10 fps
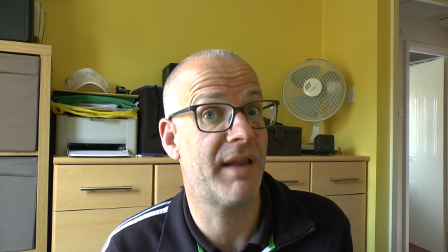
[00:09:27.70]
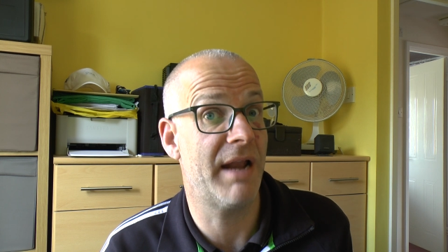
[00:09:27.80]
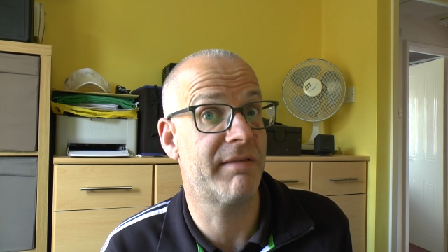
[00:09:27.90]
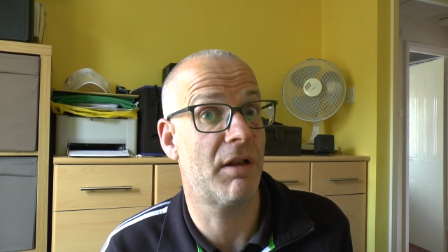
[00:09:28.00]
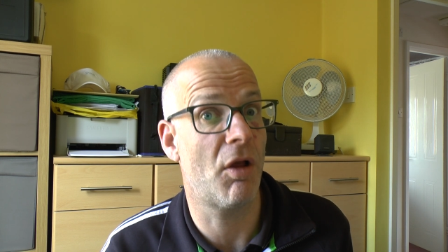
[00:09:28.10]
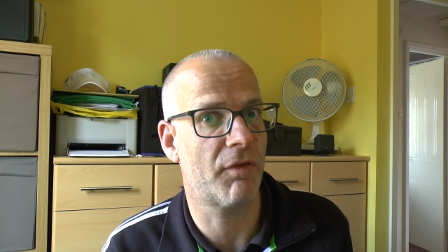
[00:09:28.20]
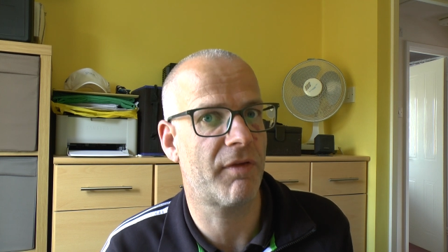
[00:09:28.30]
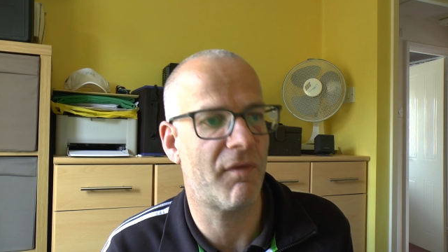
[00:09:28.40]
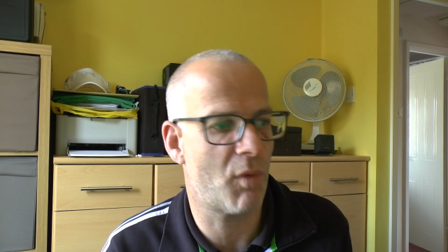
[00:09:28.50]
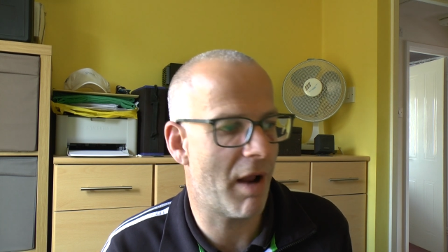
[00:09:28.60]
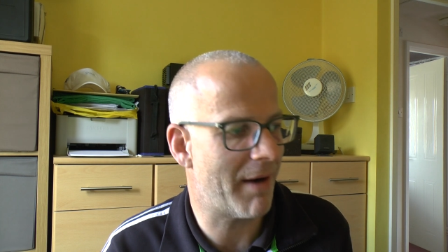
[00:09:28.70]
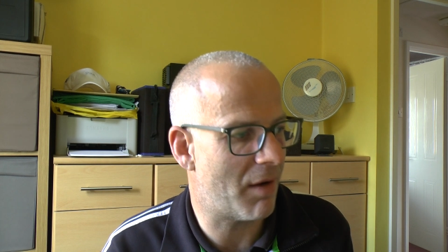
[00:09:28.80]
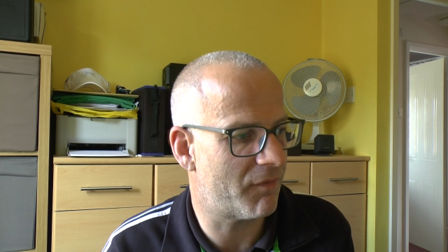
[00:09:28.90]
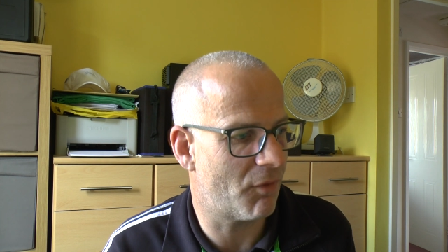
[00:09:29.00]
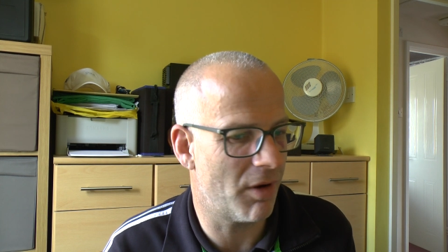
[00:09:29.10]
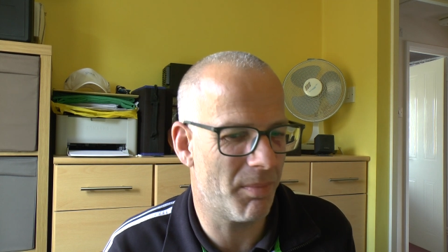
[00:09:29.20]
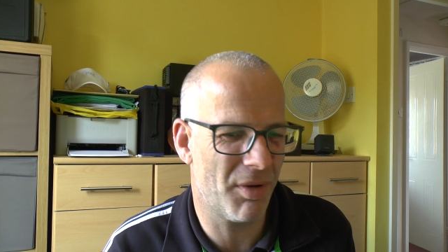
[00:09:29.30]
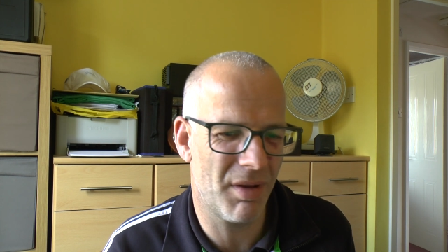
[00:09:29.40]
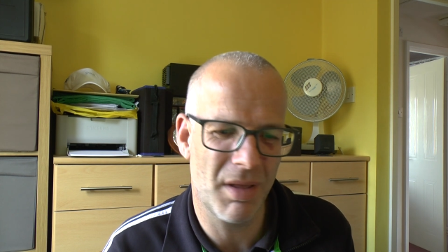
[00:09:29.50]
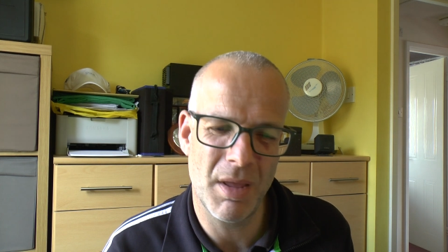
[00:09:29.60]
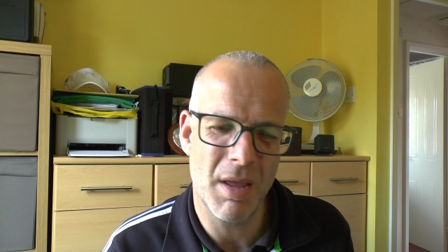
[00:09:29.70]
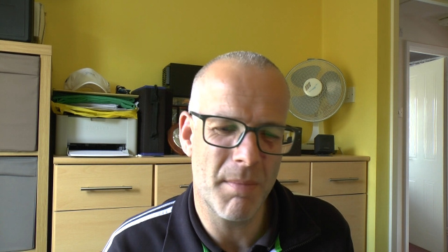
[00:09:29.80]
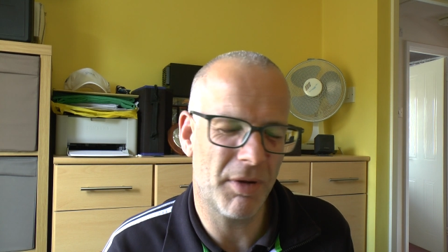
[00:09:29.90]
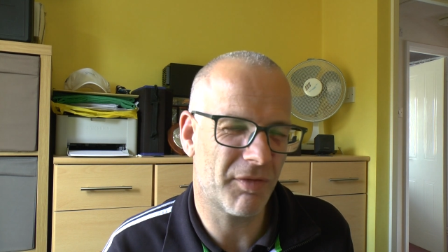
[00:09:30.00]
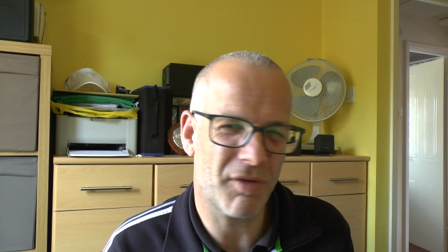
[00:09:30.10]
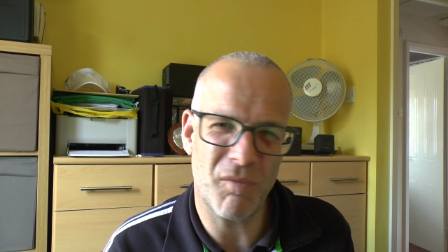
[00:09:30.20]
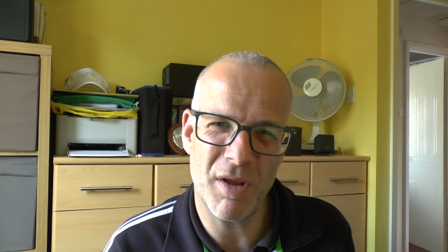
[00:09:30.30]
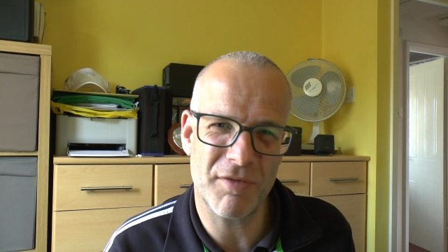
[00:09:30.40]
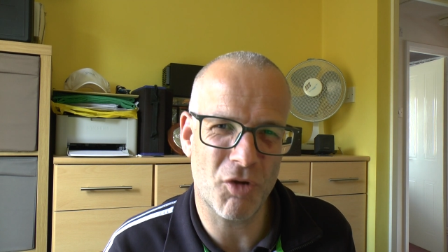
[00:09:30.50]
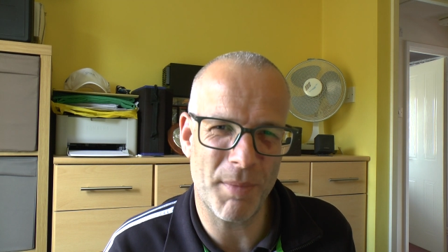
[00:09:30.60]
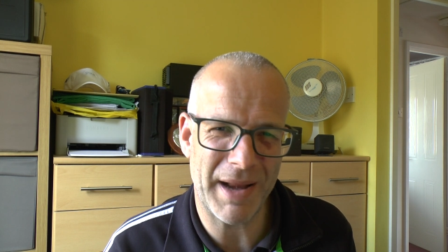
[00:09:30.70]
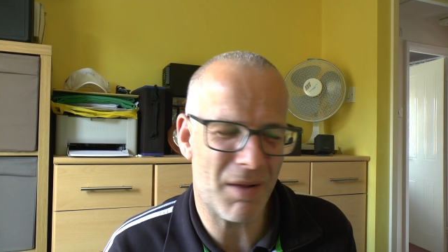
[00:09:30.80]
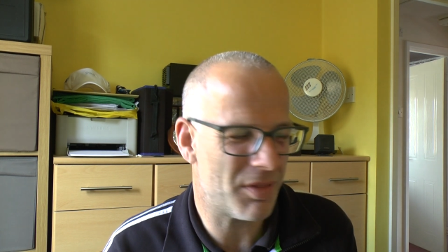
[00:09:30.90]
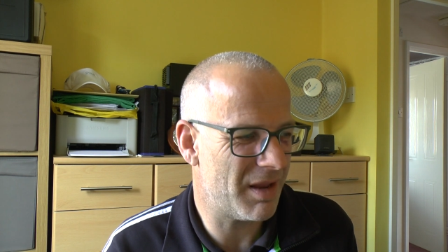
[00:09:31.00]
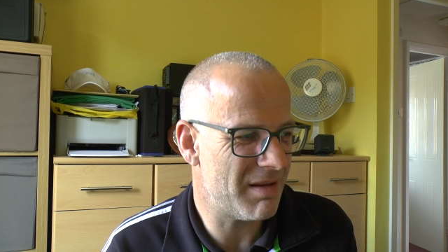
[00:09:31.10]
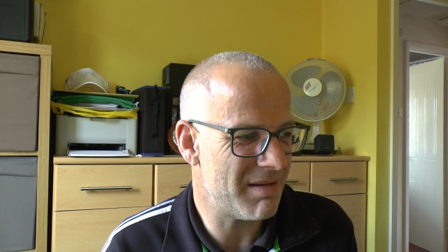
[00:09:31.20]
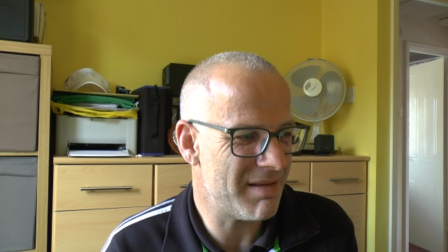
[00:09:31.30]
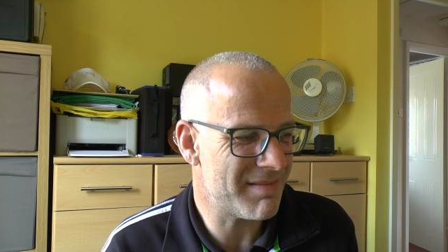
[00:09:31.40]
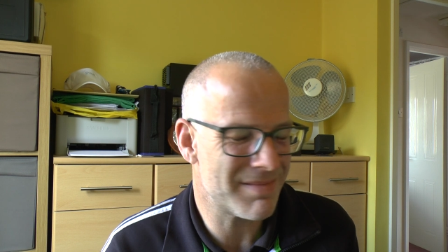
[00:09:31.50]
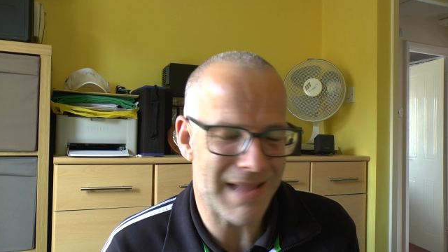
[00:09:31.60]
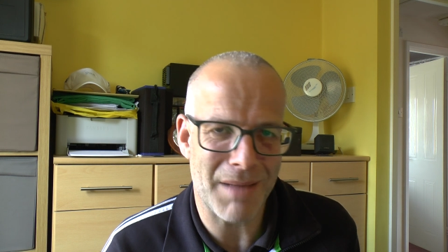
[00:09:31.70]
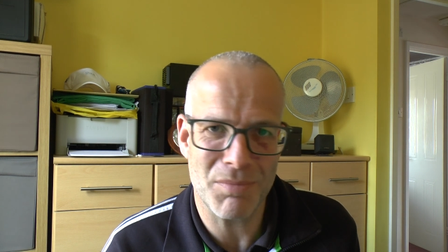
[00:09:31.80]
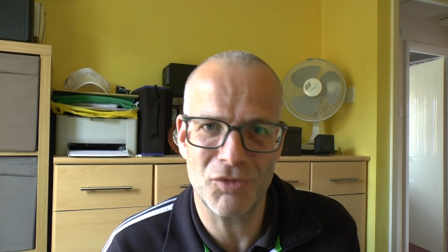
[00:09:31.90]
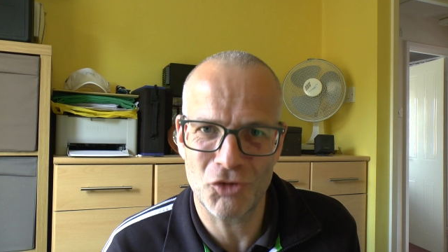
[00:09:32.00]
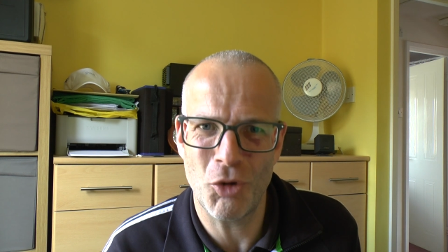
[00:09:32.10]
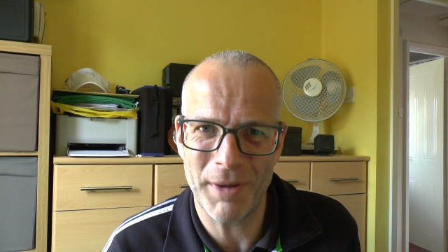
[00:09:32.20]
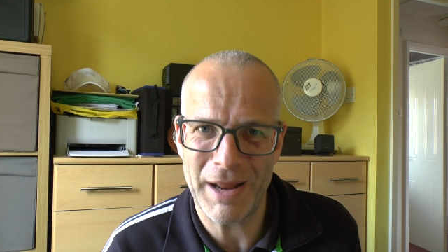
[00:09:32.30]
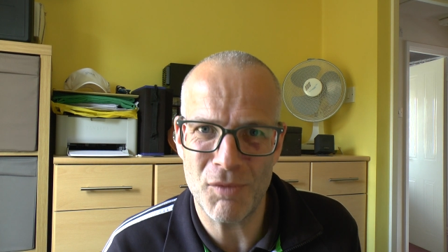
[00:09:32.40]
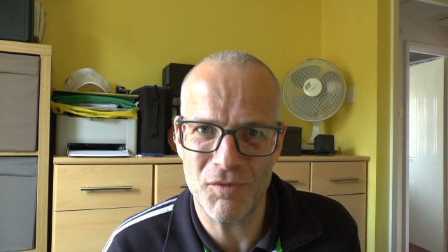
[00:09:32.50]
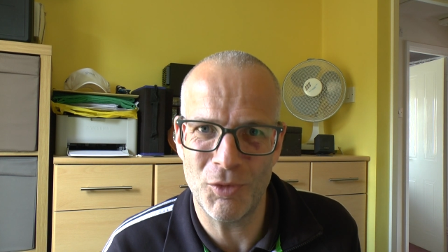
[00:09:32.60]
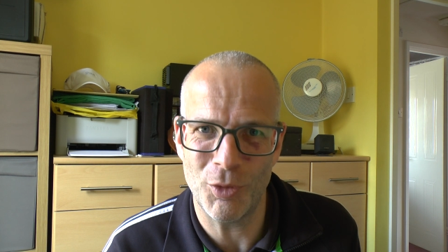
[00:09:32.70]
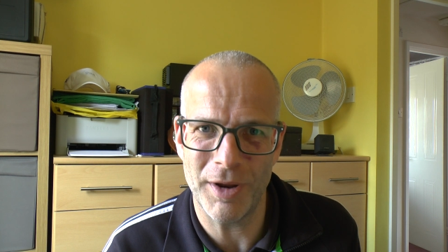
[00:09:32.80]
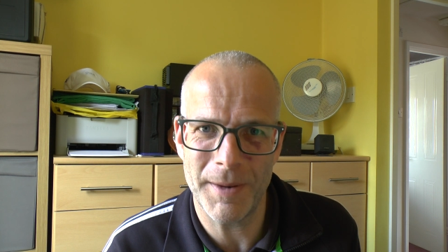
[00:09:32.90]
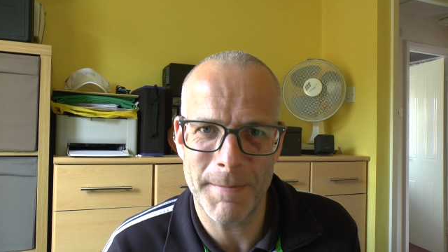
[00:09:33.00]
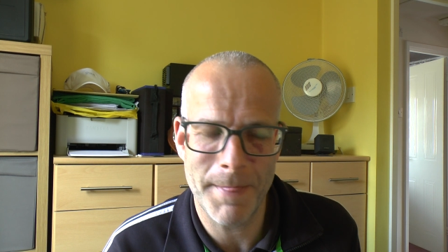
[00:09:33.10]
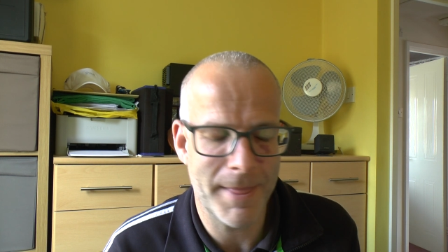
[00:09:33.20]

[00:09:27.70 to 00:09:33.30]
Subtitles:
gets a lot of software out for it. But the software that's coming out, there isn't that much coming out for it.